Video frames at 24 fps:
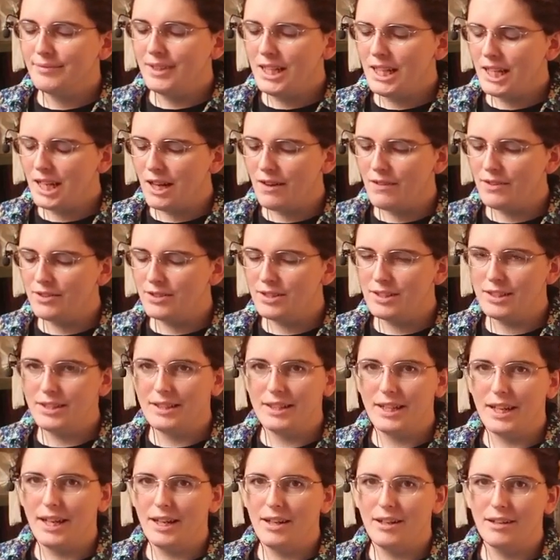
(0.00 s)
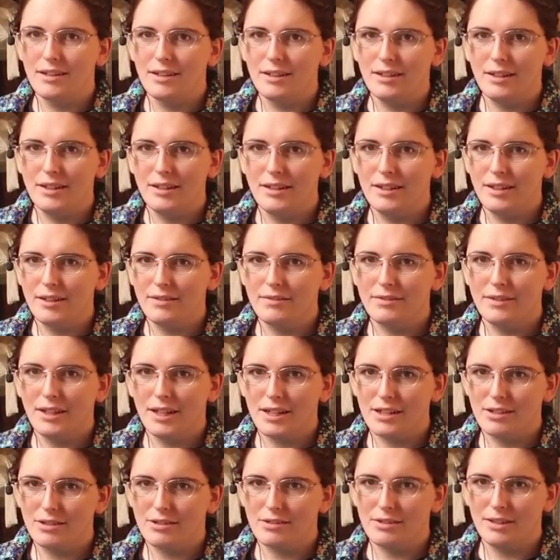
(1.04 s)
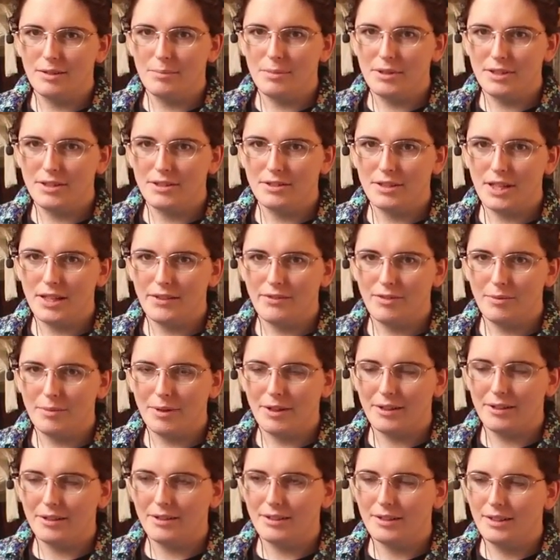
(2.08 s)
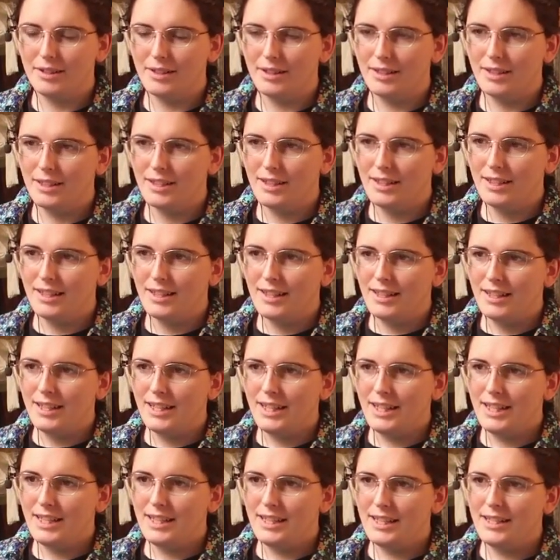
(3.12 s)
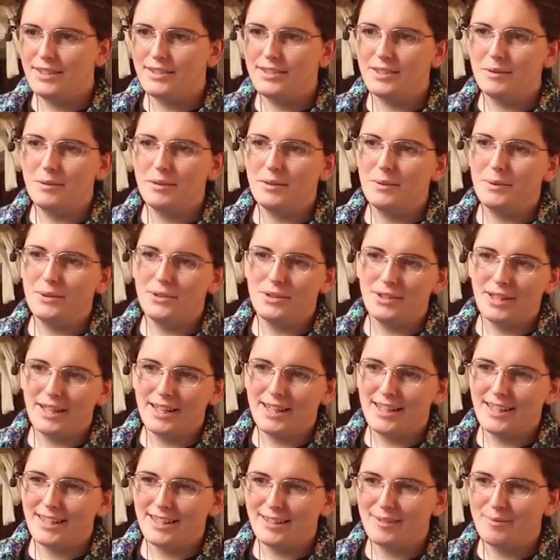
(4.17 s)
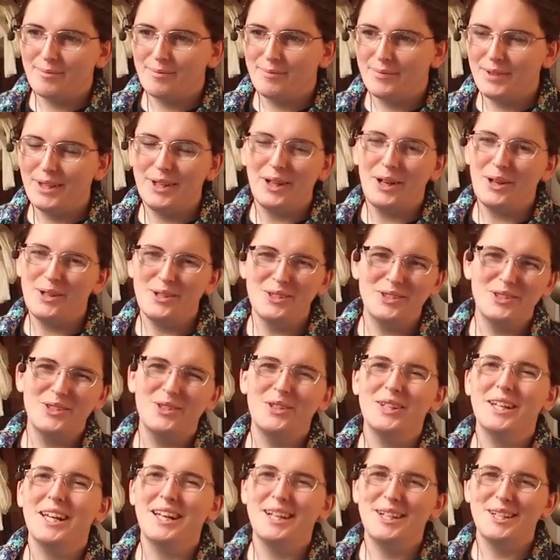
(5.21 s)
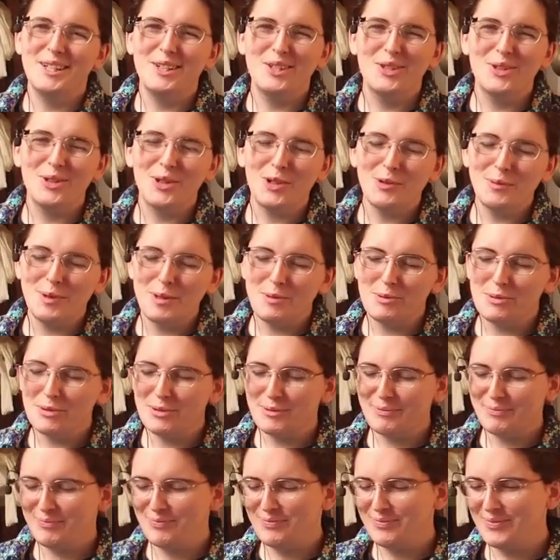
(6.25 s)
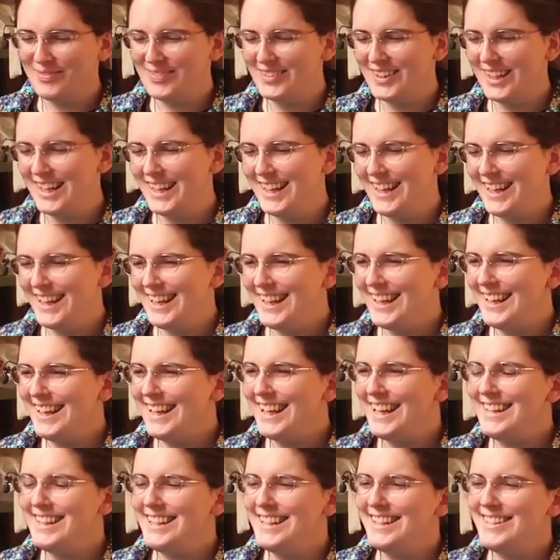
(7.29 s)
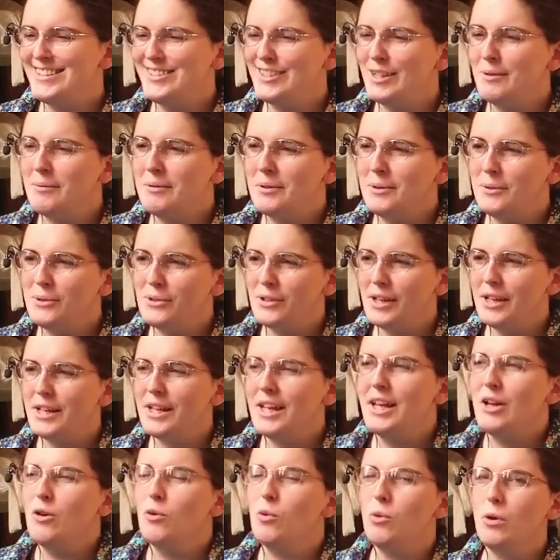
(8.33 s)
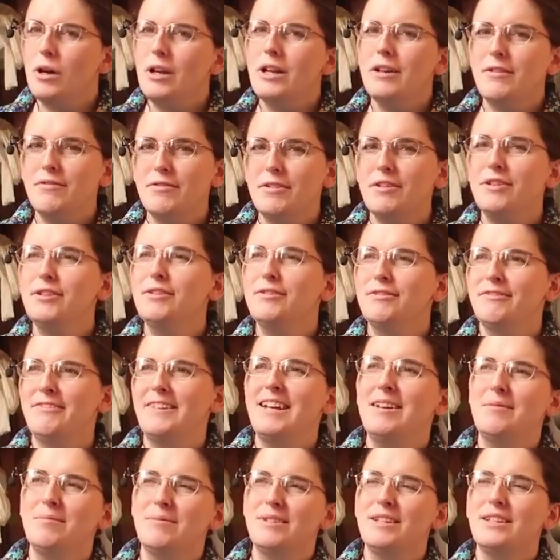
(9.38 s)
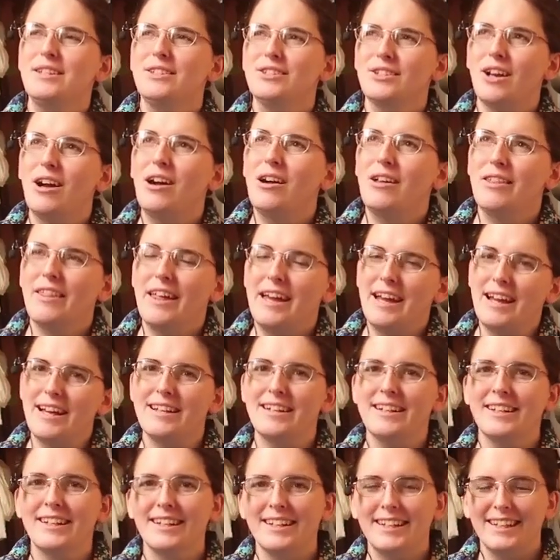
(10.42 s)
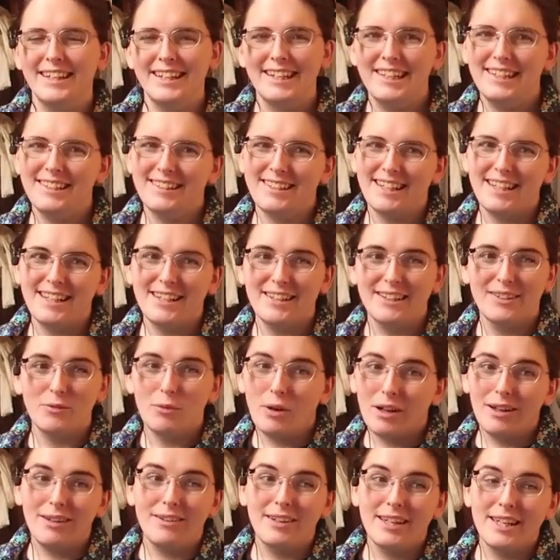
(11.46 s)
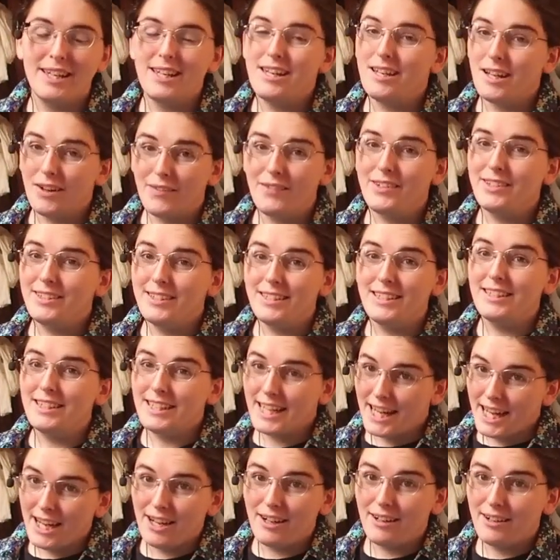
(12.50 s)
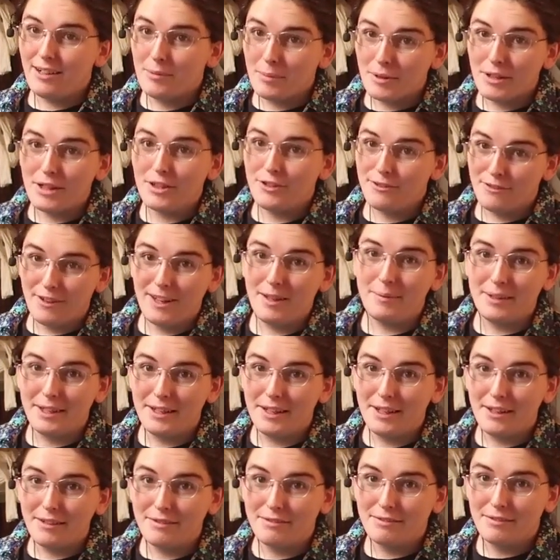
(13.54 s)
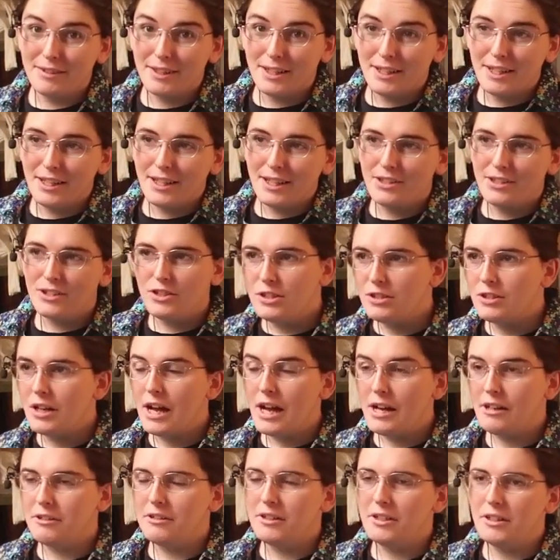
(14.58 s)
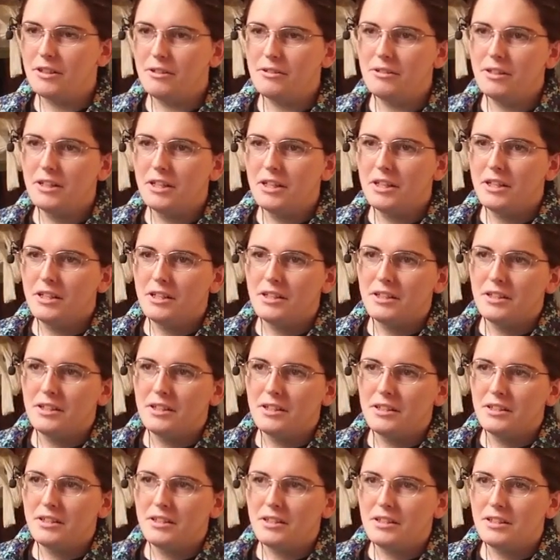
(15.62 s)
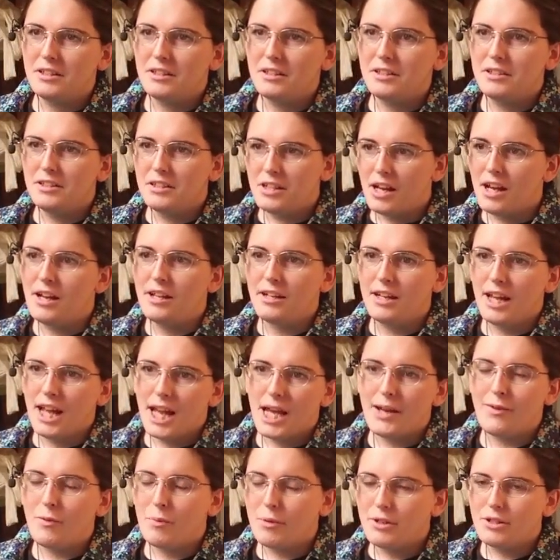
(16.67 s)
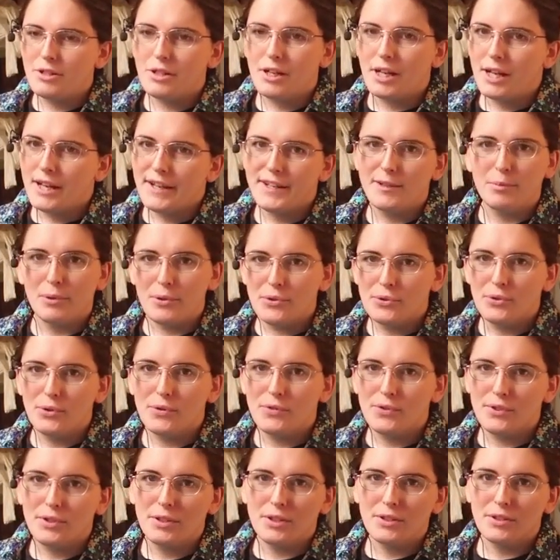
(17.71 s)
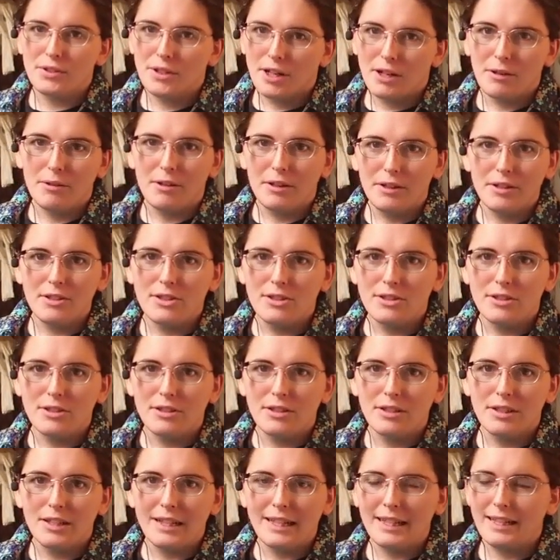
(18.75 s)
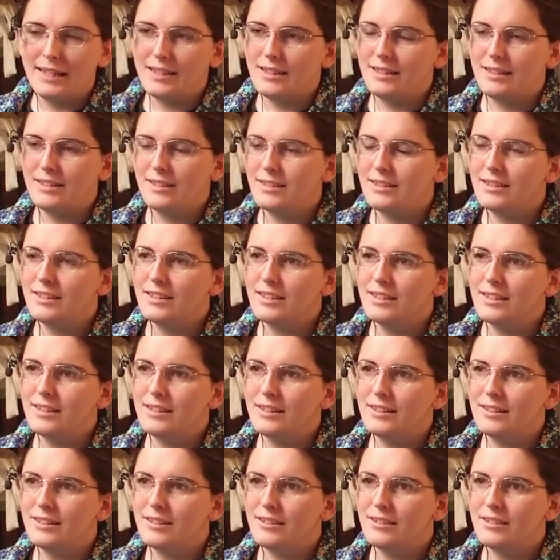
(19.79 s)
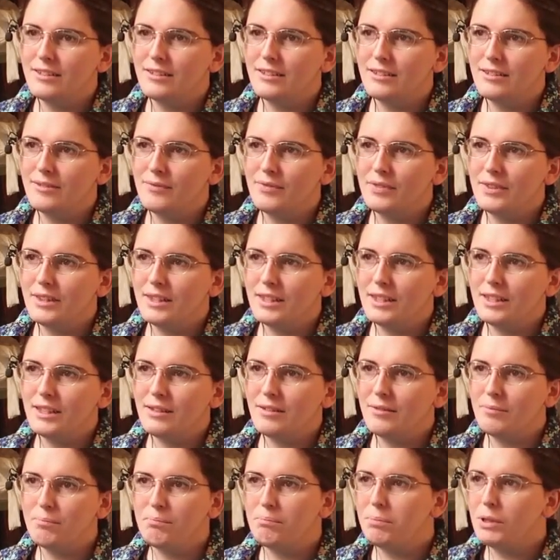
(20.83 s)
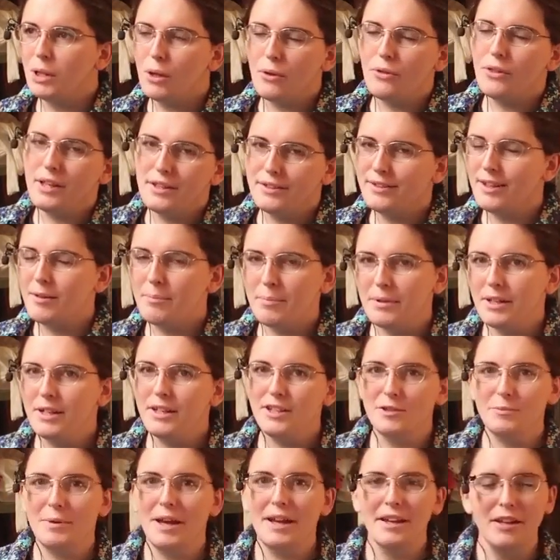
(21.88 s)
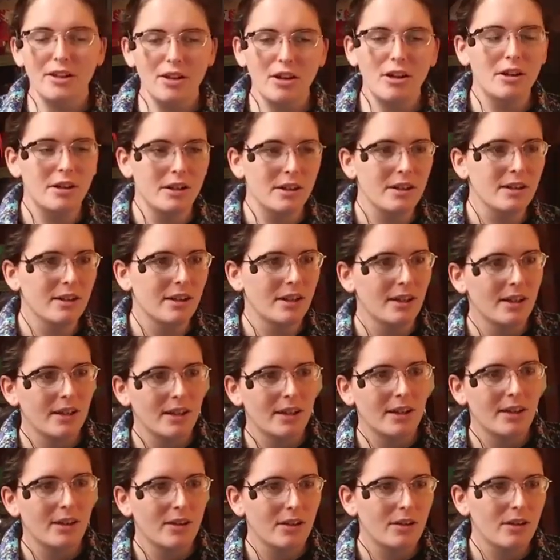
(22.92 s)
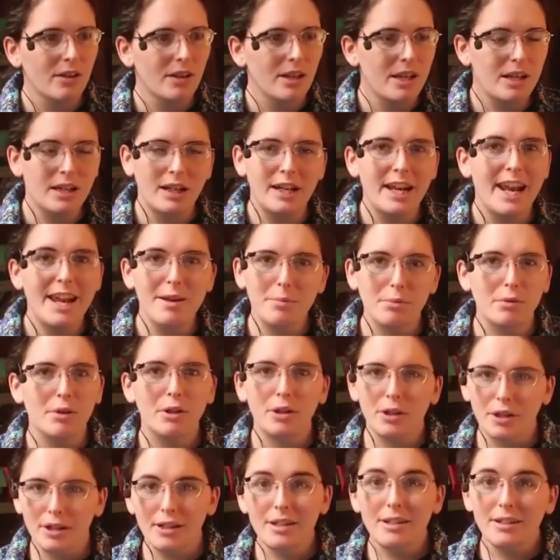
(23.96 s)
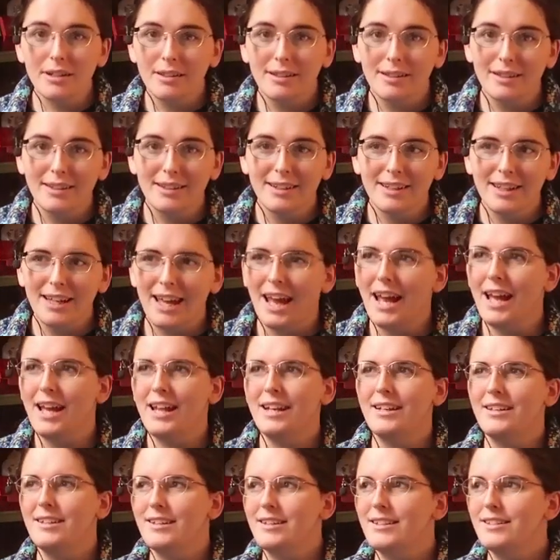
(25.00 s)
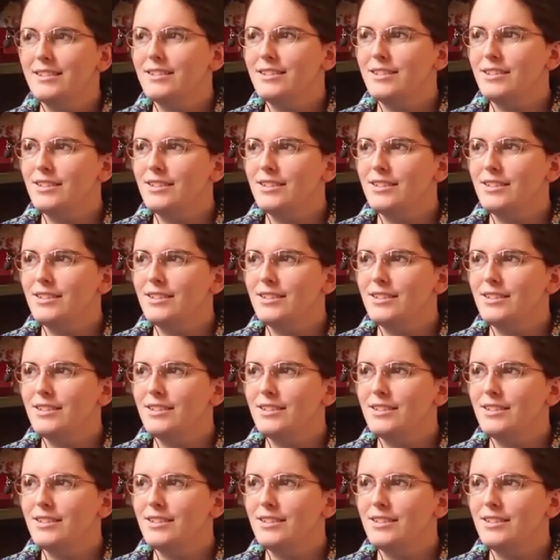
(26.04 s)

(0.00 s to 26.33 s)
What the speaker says: he obviously didn't care enough to actually be safe about it. And then someone was like, I was just doing it kind of to troll people. And then someone was like, what if his family saw that? And it's like, well, he obviously didn't care about his family enough to, I don't know, not have a bunch of high explosives in his garage and blow things up in his backyard in a neighborhood and